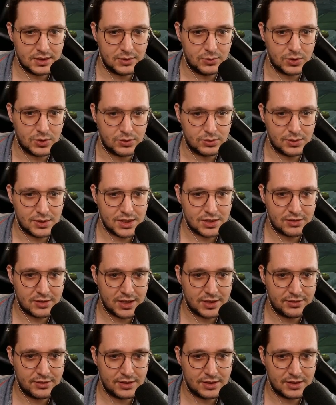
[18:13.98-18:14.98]
World of
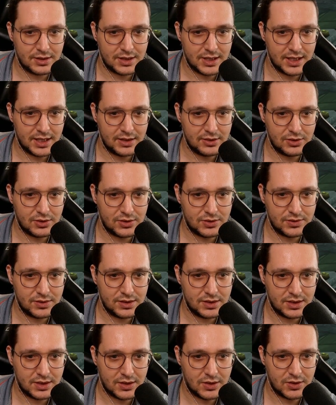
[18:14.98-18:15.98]
Warcraft add-on,
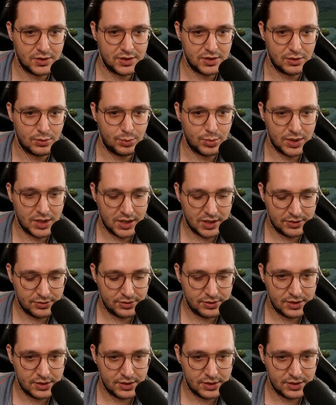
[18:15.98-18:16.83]
audio path,